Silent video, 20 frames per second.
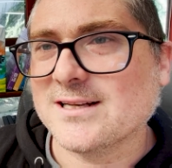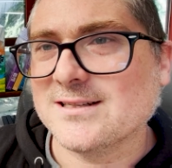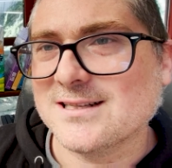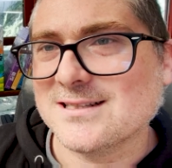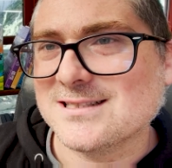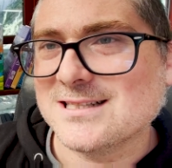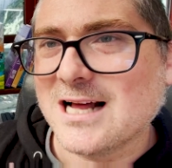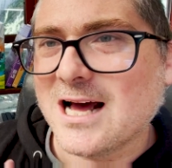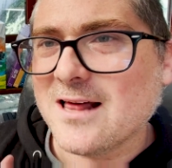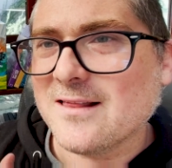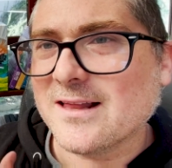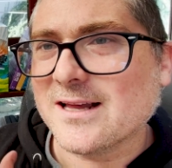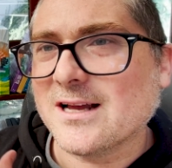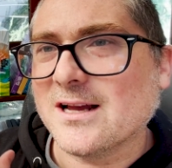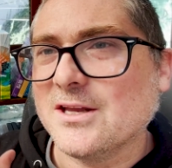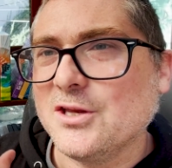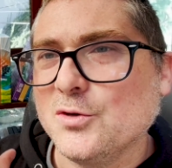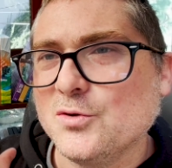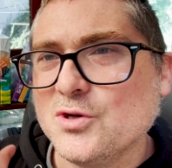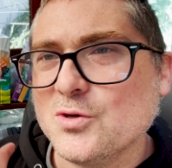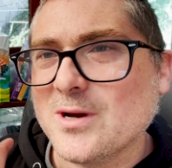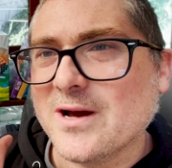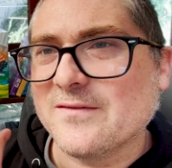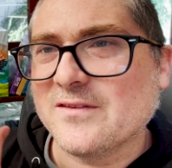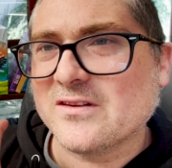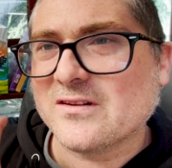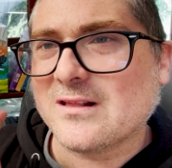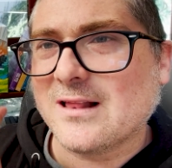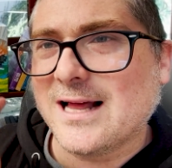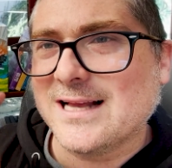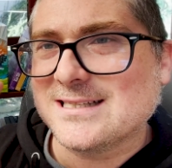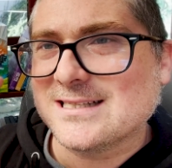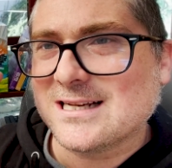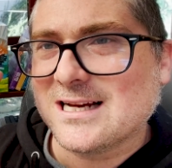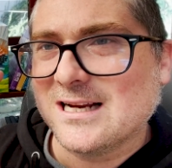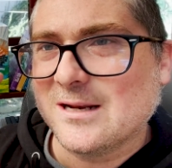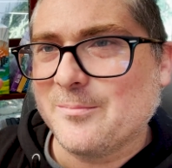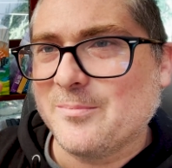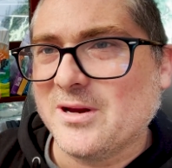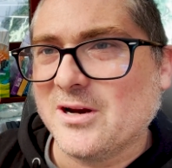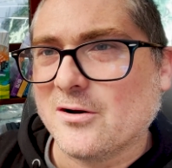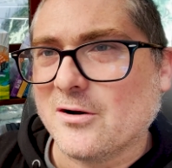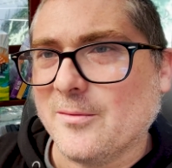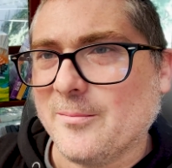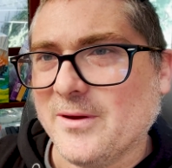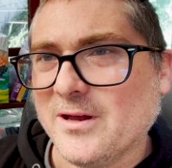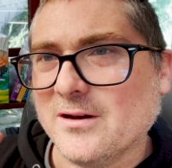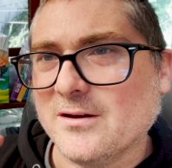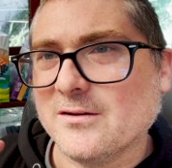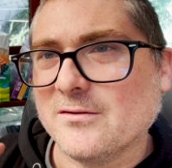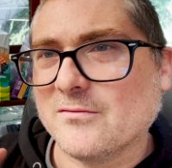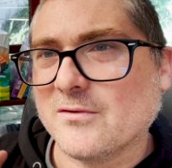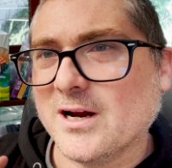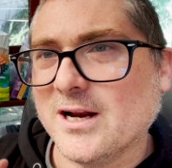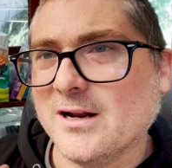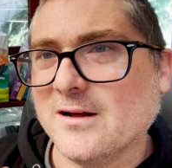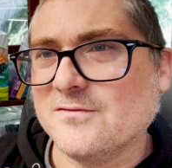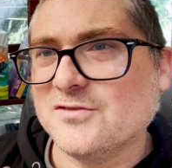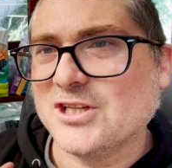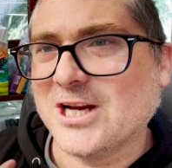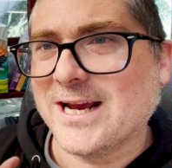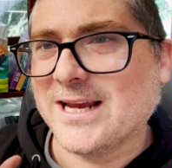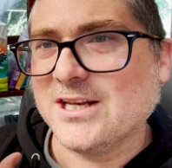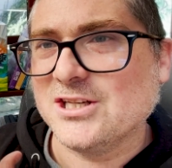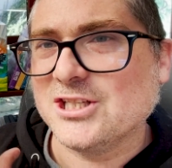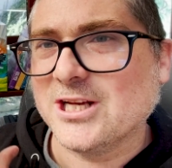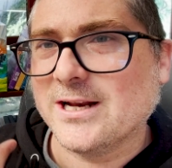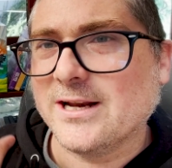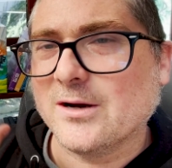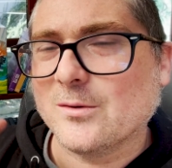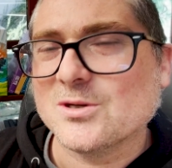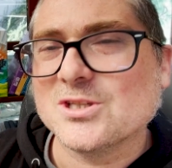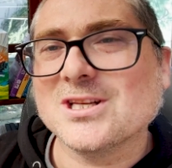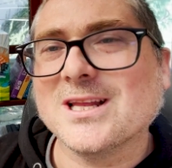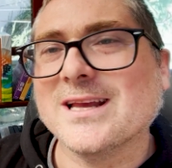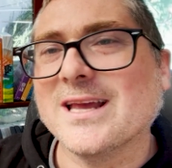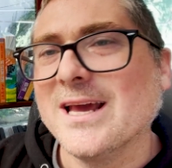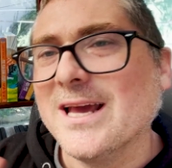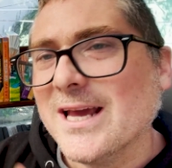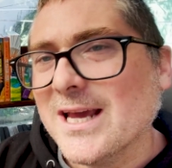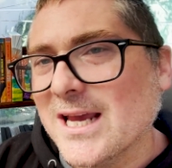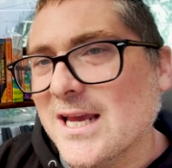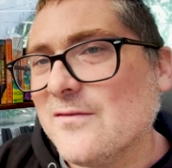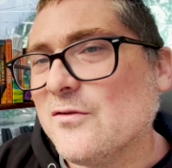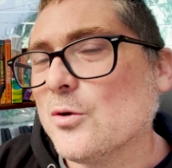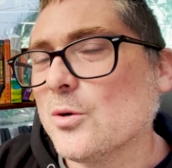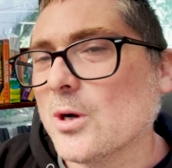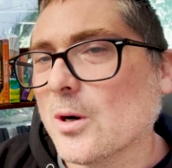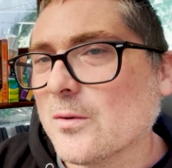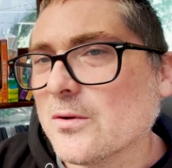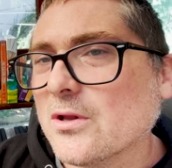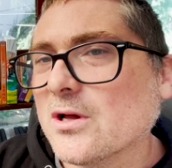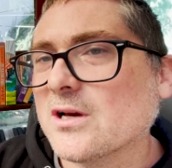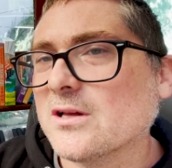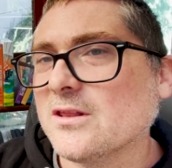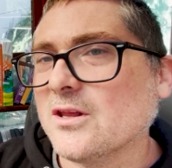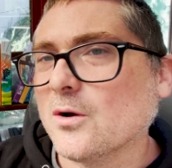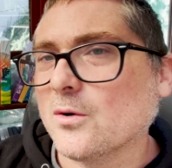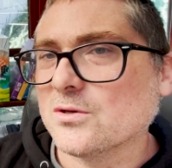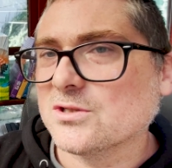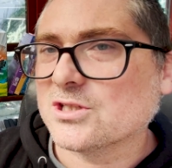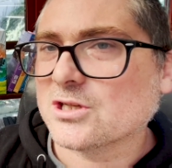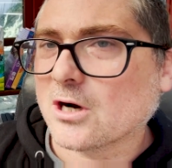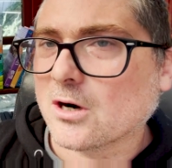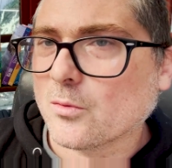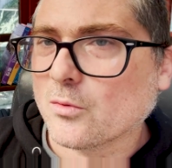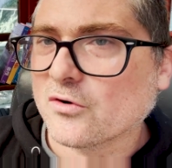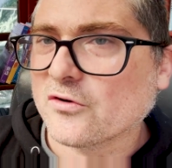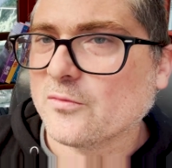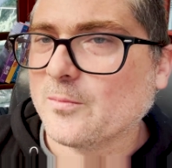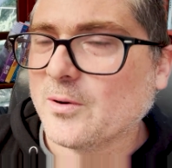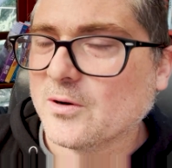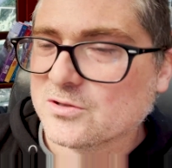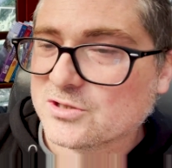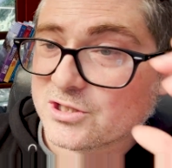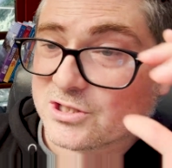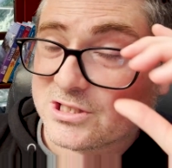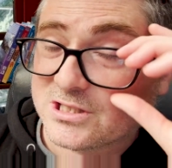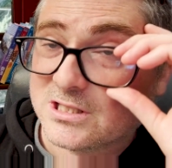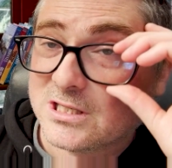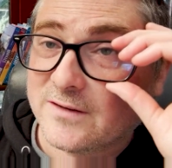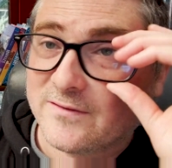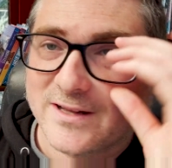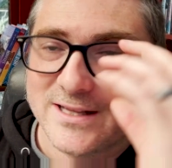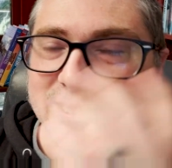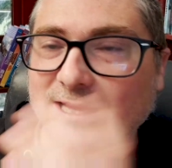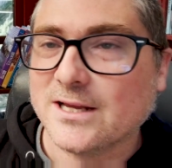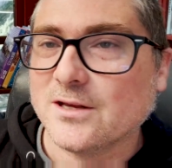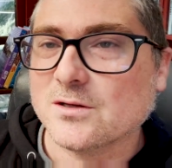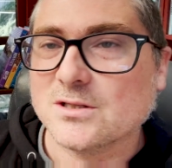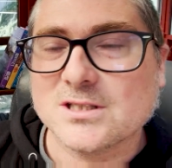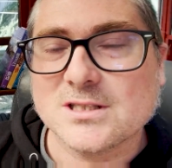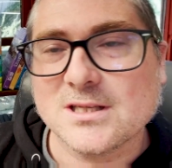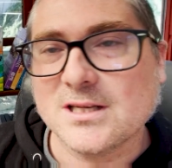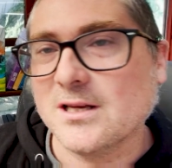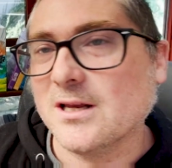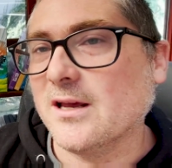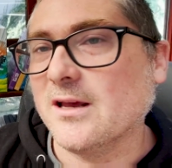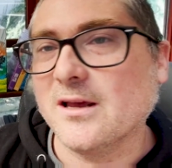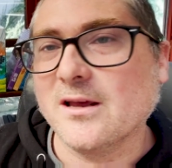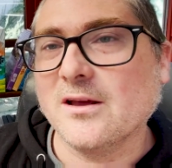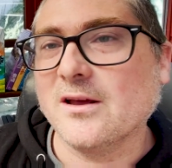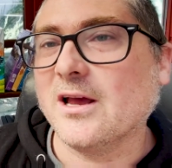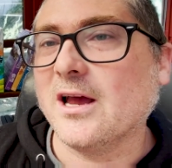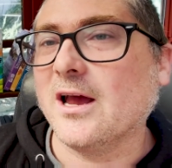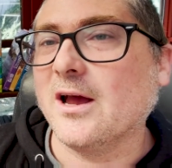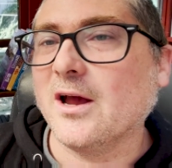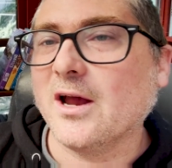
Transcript: Because it's not like you do have this classic kind of pyramid, right, of Jackie Chan here, which, like, if you go and look at the old Star Wars posters and stuff like that, you'll see